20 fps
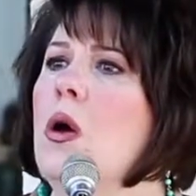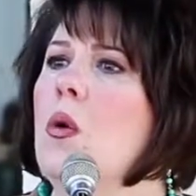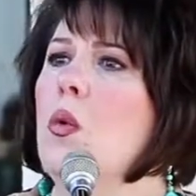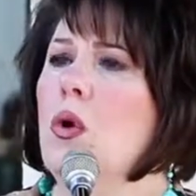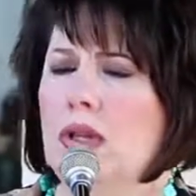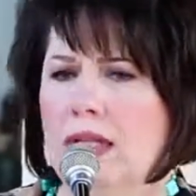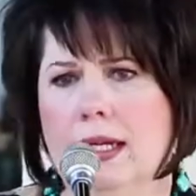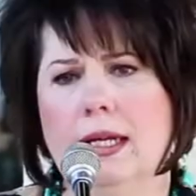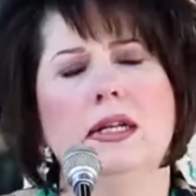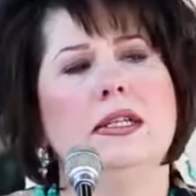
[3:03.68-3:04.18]

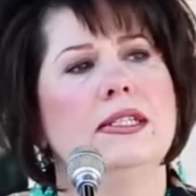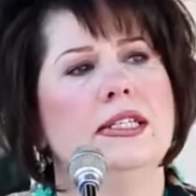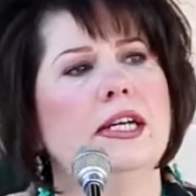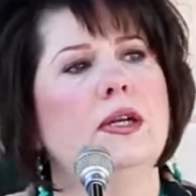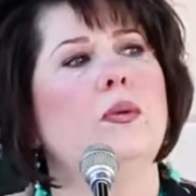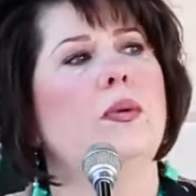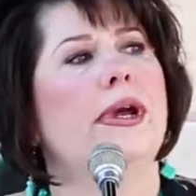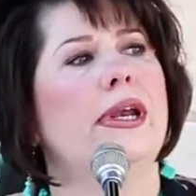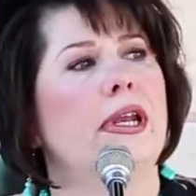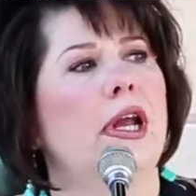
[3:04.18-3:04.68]
Well, little
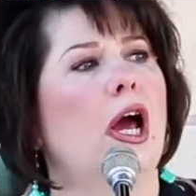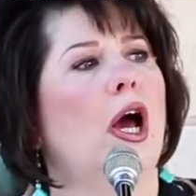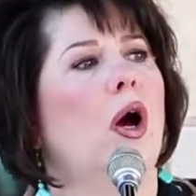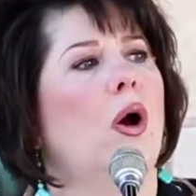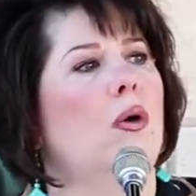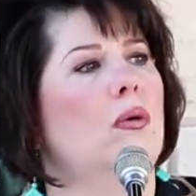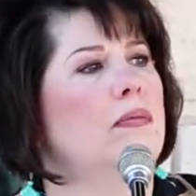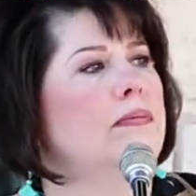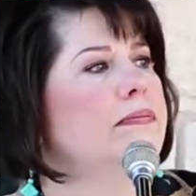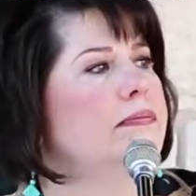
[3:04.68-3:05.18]
did we
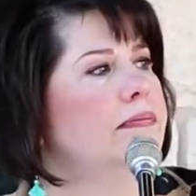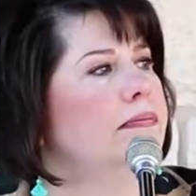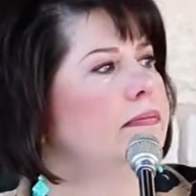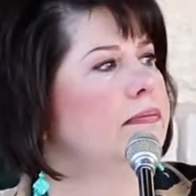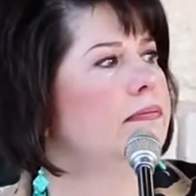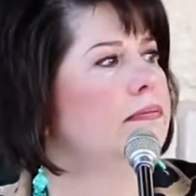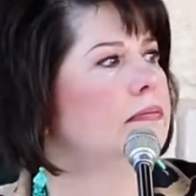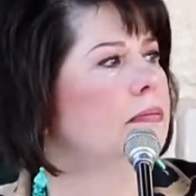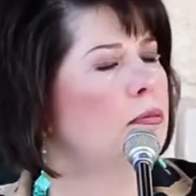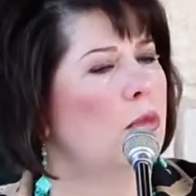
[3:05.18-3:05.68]
know,
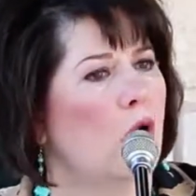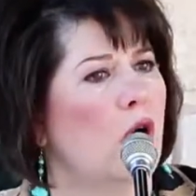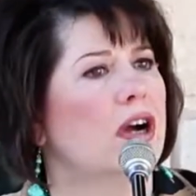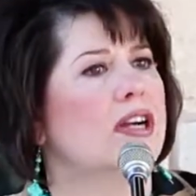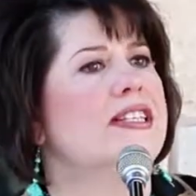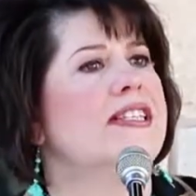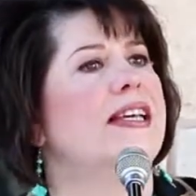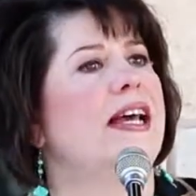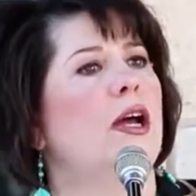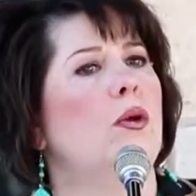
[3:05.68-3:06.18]

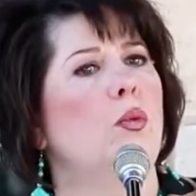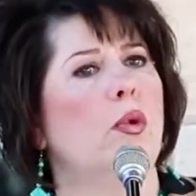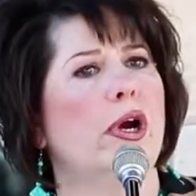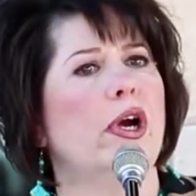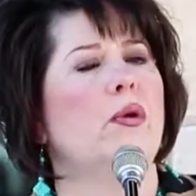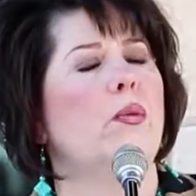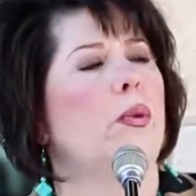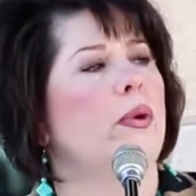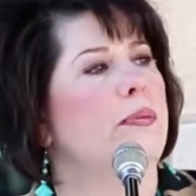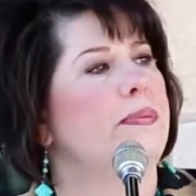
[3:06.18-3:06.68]
Mark said, we
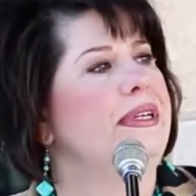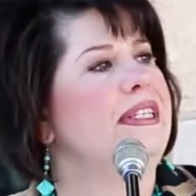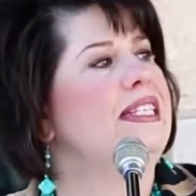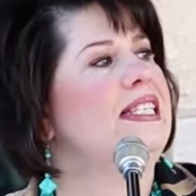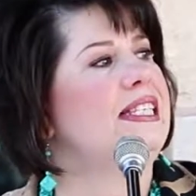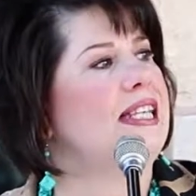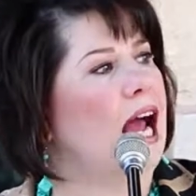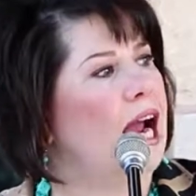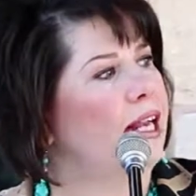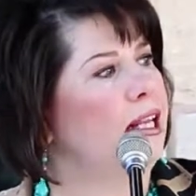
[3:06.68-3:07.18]
will be
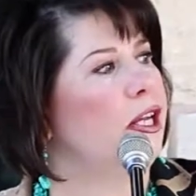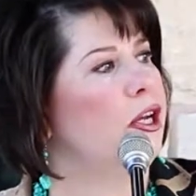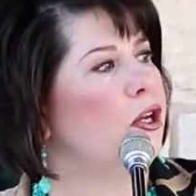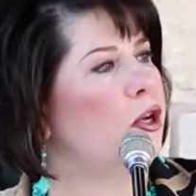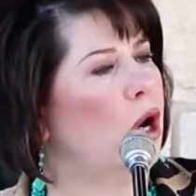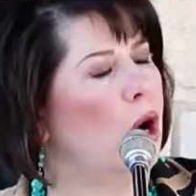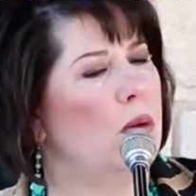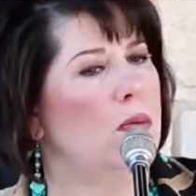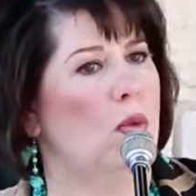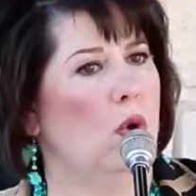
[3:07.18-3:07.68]
silent
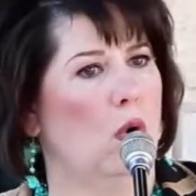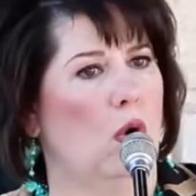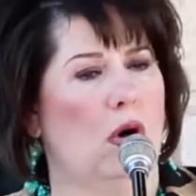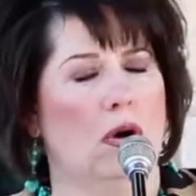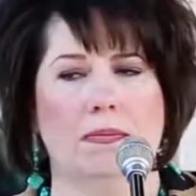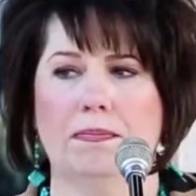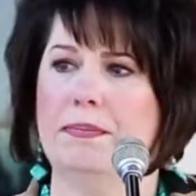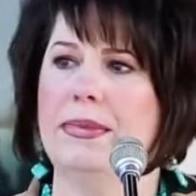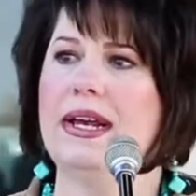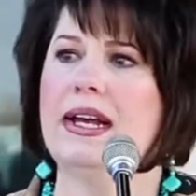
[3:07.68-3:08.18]
no
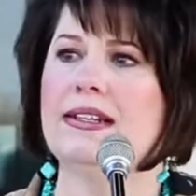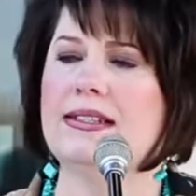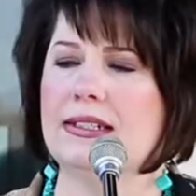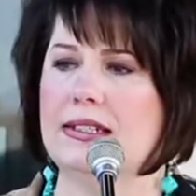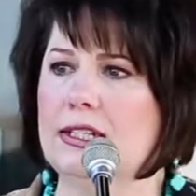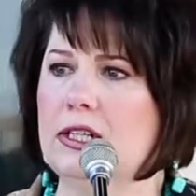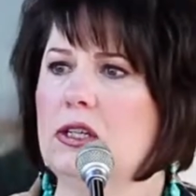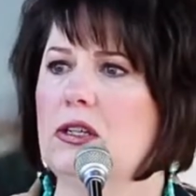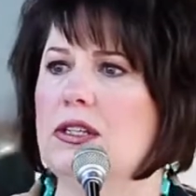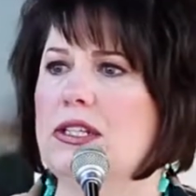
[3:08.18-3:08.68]
more, because
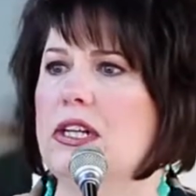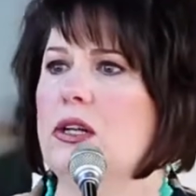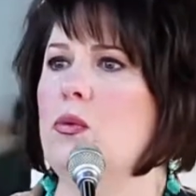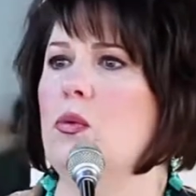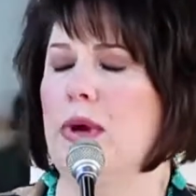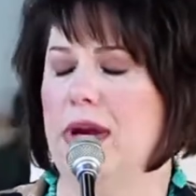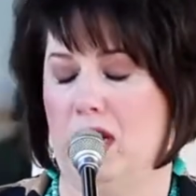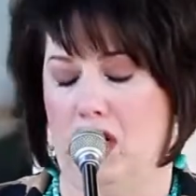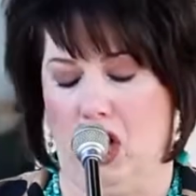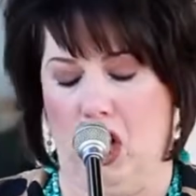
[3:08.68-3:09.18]
little did
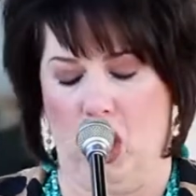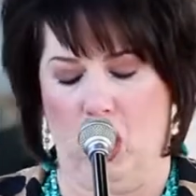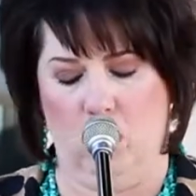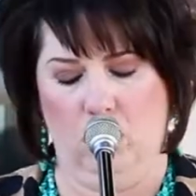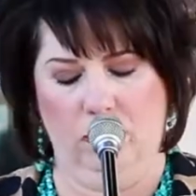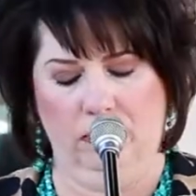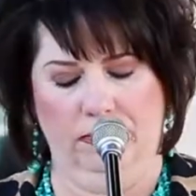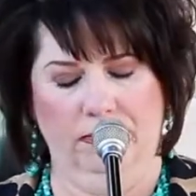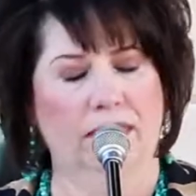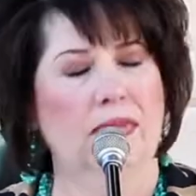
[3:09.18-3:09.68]
we know